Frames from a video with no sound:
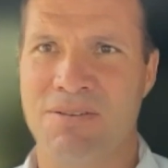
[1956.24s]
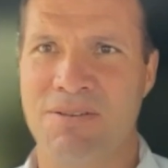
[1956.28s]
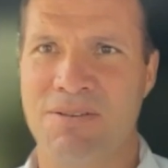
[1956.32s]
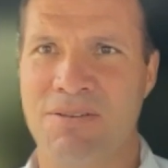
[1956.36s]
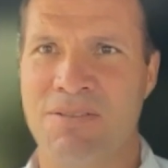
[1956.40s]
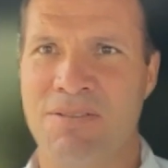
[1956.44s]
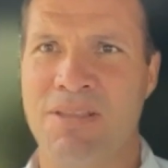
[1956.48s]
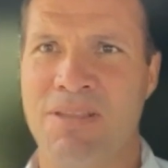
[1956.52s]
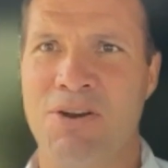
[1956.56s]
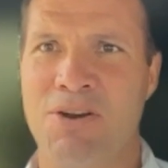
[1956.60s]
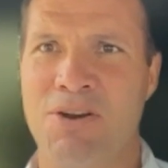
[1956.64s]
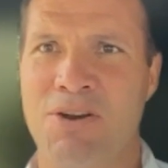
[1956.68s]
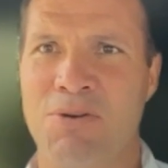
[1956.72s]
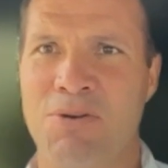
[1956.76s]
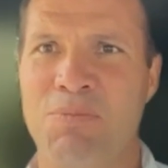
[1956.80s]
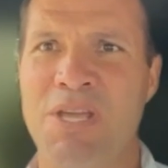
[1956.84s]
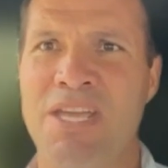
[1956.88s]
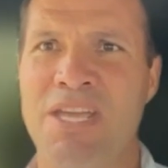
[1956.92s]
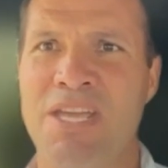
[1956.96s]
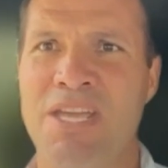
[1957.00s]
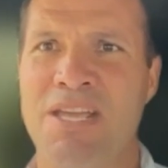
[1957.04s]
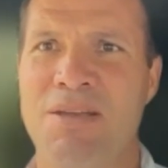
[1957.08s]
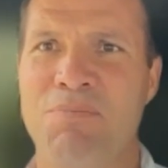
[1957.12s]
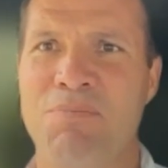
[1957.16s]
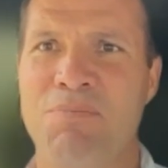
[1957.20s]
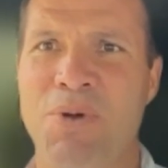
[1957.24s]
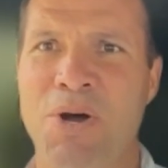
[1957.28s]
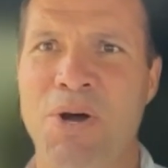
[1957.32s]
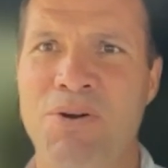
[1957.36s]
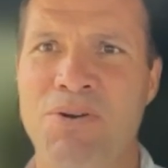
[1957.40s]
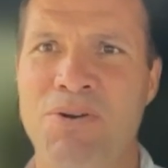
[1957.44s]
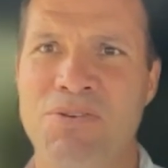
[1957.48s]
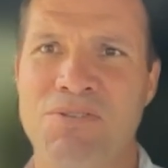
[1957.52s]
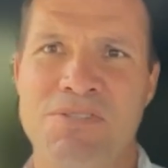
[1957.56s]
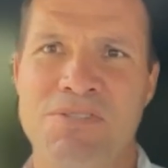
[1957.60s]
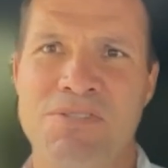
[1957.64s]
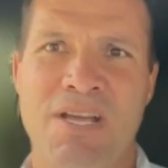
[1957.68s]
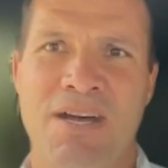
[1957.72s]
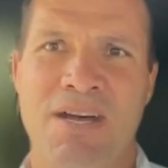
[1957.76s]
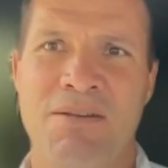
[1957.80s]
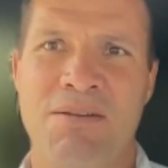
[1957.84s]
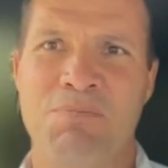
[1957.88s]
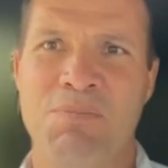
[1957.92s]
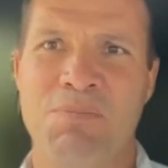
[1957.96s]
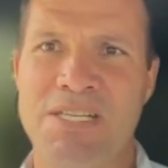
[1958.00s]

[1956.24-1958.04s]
that are being imposed on